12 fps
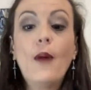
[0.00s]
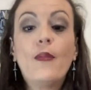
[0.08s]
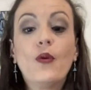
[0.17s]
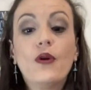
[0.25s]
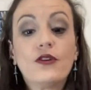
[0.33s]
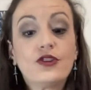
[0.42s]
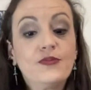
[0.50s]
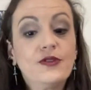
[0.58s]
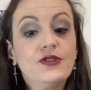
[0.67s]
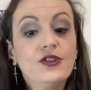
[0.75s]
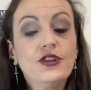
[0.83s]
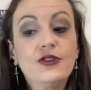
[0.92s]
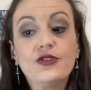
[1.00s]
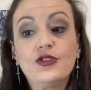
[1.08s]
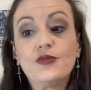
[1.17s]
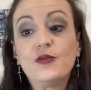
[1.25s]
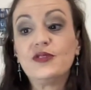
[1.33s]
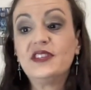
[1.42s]
But what you're supposed to do is you're
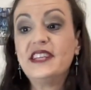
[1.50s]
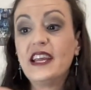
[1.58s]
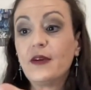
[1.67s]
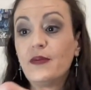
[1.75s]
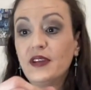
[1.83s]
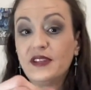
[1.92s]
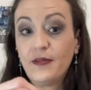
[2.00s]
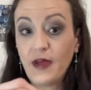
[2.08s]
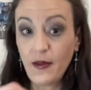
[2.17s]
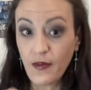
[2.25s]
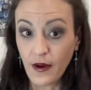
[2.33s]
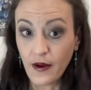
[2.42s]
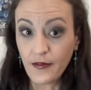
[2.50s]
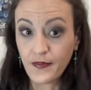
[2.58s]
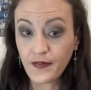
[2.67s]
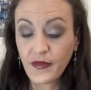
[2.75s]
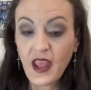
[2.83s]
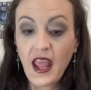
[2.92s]
supposed to take a piece of paper,
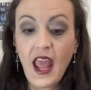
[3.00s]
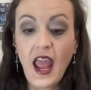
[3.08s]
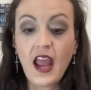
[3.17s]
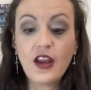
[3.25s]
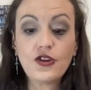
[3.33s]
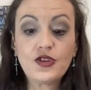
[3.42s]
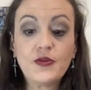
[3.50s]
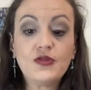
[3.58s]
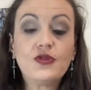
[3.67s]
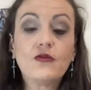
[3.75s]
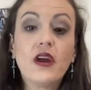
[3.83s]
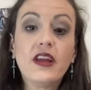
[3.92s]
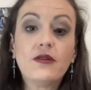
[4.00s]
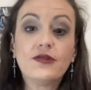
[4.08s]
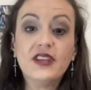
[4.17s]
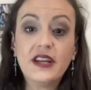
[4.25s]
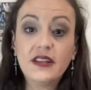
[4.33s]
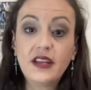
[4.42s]
and you're supposed to write your
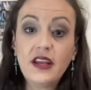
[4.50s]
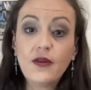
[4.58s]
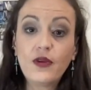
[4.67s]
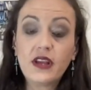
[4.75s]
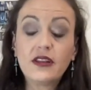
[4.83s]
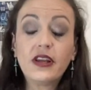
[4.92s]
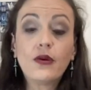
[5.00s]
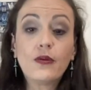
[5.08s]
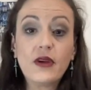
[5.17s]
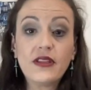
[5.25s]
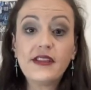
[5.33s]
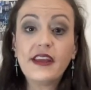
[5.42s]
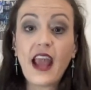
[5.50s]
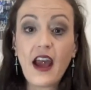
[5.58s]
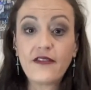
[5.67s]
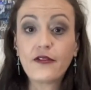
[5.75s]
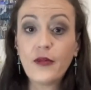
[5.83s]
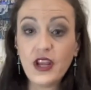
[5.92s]
daily, weekly, or monthly
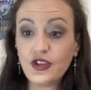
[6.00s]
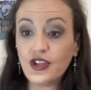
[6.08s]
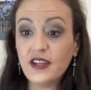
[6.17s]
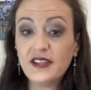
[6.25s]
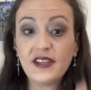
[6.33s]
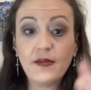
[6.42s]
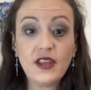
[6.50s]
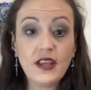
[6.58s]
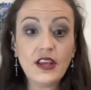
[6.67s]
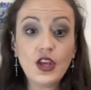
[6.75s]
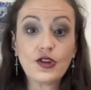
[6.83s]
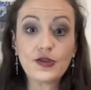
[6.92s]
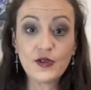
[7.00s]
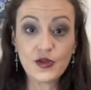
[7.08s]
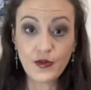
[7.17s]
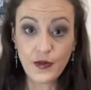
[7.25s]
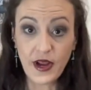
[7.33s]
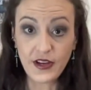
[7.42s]
affirmation, something that you're supposed
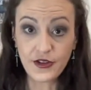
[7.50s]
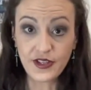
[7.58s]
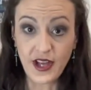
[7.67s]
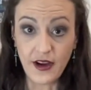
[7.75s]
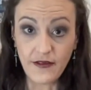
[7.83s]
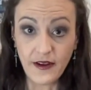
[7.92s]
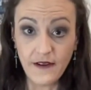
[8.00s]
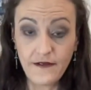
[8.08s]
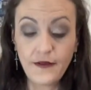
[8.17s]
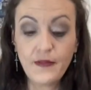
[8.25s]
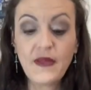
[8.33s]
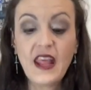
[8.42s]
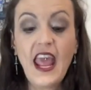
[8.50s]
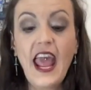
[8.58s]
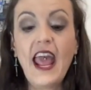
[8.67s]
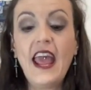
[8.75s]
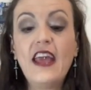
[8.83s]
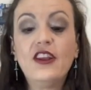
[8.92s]
to remind yourself of.
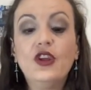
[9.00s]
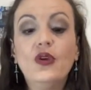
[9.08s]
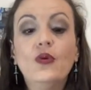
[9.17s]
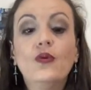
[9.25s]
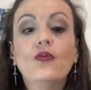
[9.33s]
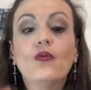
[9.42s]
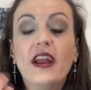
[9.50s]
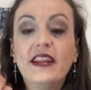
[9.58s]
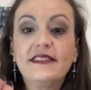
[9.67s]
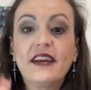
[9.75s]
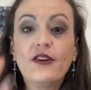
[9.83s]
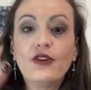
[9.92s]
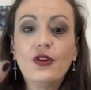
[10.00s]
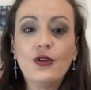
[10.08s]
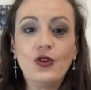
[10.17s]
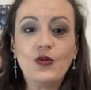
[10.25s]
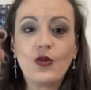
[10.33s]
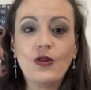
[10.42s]
And you write it down,
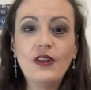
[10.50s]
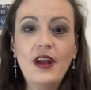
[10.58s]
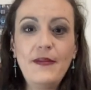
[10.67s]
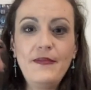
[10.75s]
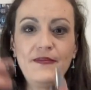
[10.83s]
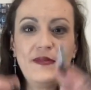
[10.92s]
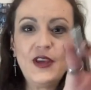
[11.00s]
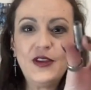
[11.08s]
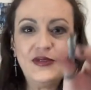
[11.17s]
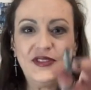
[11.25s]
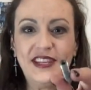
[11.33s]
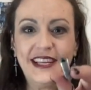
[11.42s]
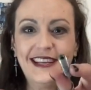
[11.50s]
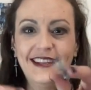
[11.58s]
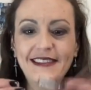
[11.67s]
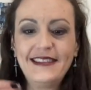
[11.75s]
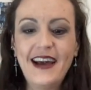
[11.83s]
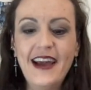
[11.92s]
you roll it up, you stick it
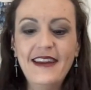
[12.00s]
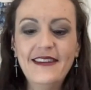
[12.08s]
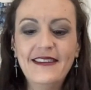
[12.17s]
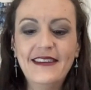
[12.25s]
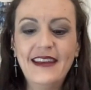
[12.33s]
inside,